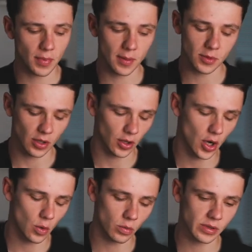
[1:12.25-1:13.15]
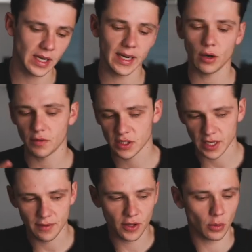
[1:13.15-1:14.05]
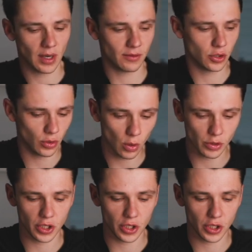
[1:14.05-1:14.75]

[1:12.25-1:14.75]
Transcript: bibs and cones, and then obviously if you don't have 2 goals,